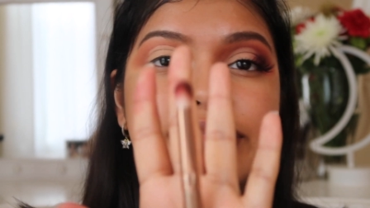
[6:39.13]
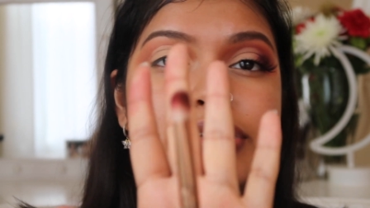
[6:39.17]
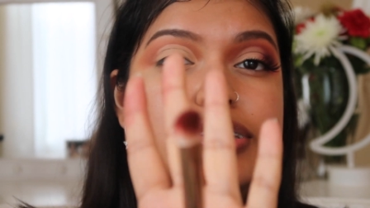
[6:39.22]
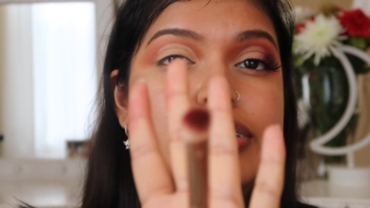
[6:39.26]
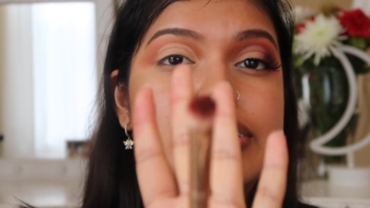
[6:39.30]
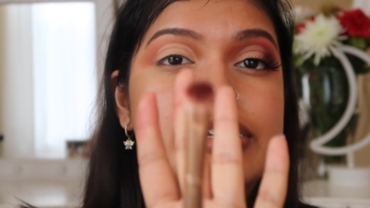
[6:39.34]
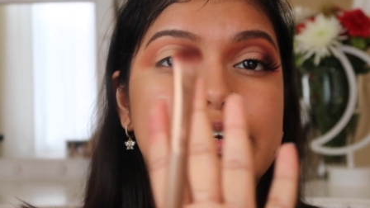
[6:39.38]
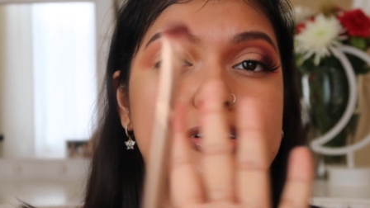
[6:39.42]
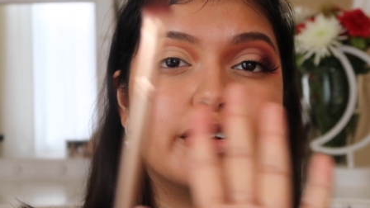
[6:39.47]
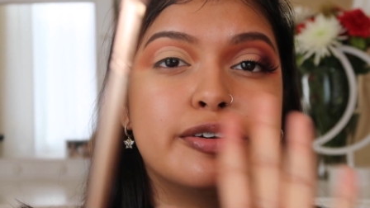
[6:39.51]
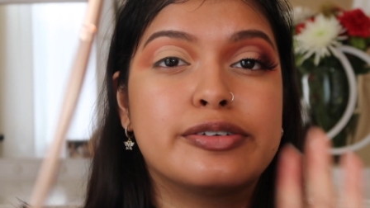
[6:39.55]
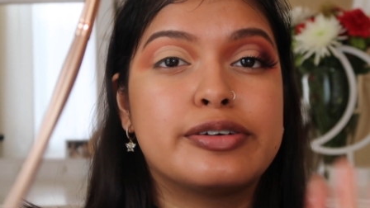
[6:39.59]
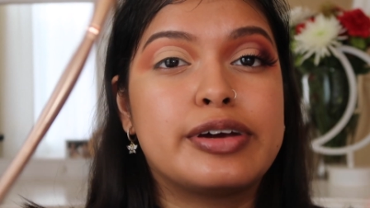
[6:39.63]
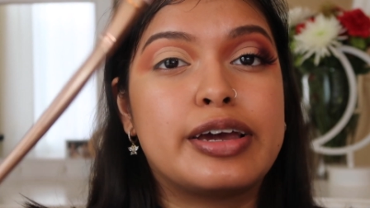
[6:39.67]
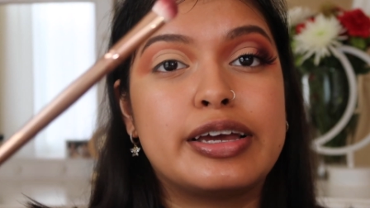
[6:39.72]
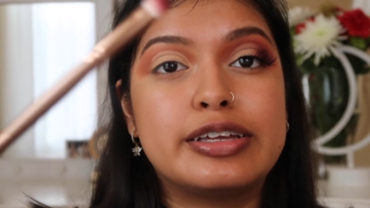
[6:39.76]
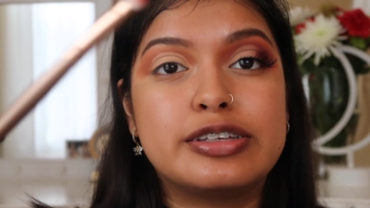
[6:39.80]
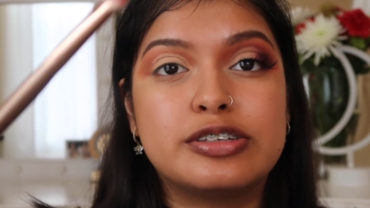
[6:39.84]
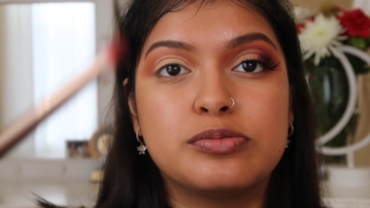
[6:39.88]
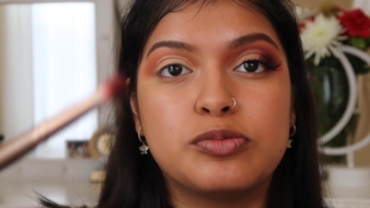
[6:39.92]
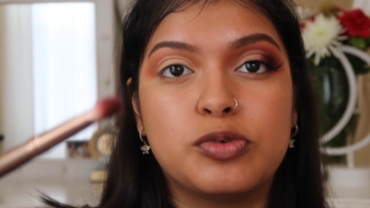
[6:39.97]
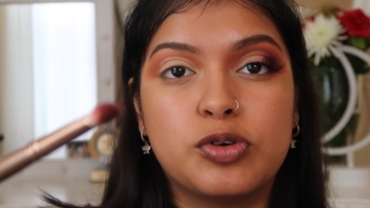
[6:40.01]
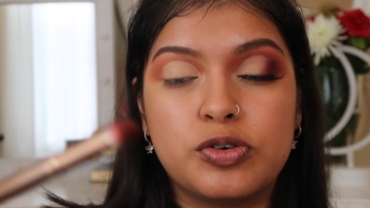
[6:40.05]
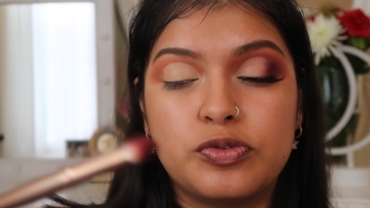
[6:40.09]
Here, okay,
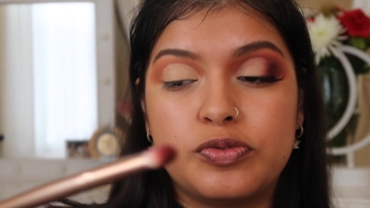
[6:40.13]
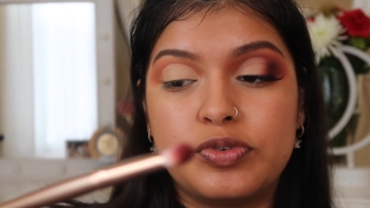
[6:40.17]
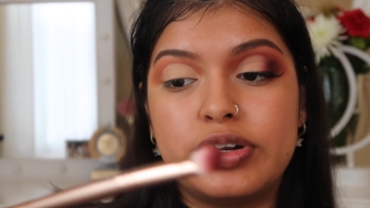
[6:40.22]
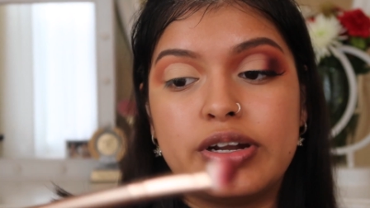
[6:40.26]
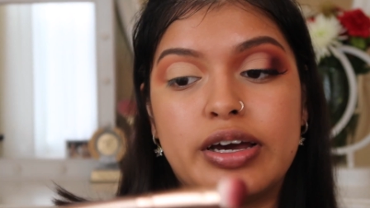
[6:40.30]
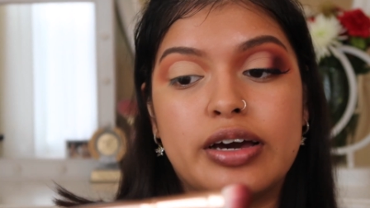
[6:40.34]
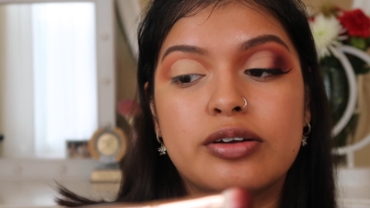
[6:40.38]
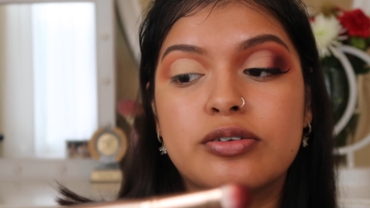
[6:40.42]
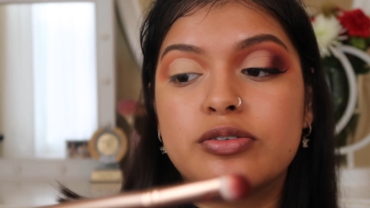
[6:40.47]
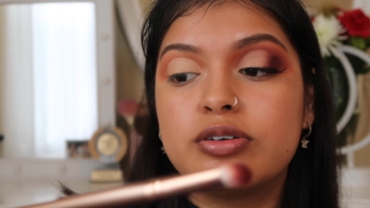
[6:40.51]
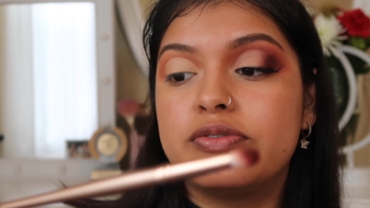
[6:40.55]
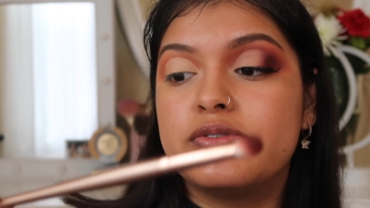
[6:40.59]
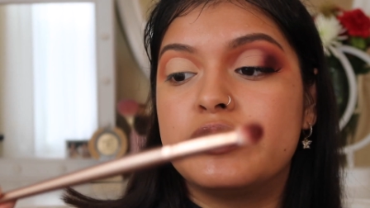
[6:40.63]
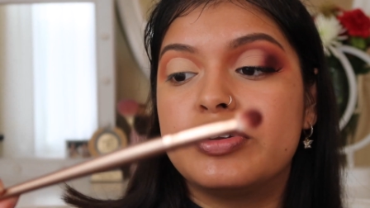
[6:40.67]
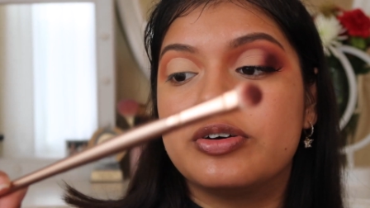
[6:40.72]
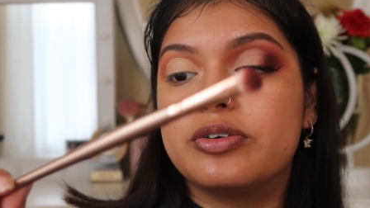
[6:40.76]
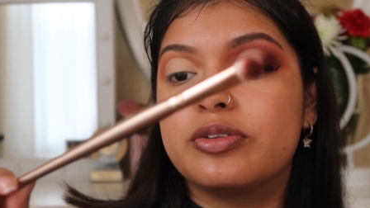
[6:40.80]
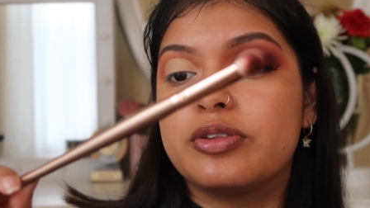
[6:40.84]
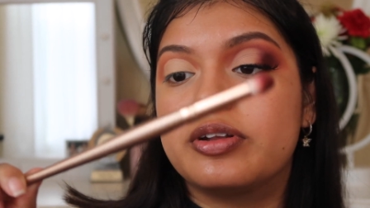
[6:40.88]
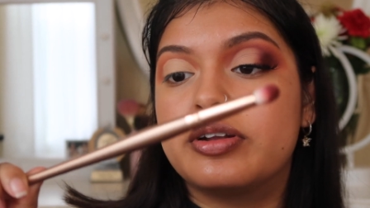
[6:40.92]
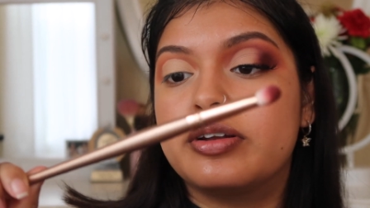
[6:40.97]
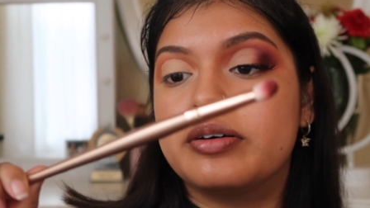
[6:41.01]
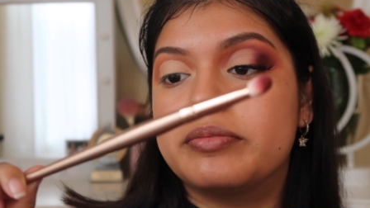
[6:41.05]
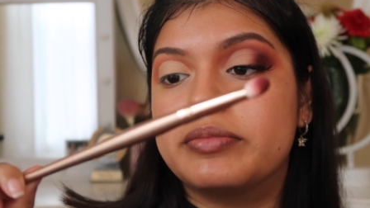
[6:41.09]
it's a Morphine. I don't even
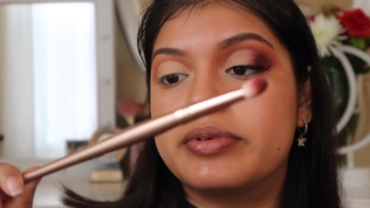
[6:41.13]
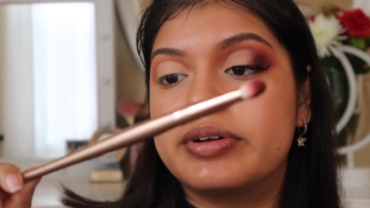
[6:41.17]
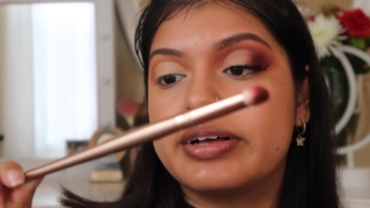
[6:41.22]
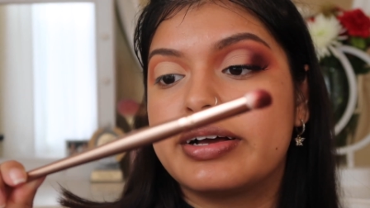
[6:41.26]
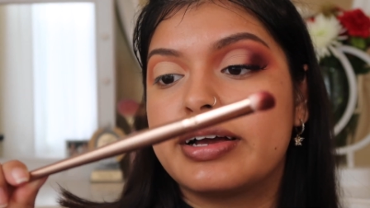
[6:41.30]
know the number.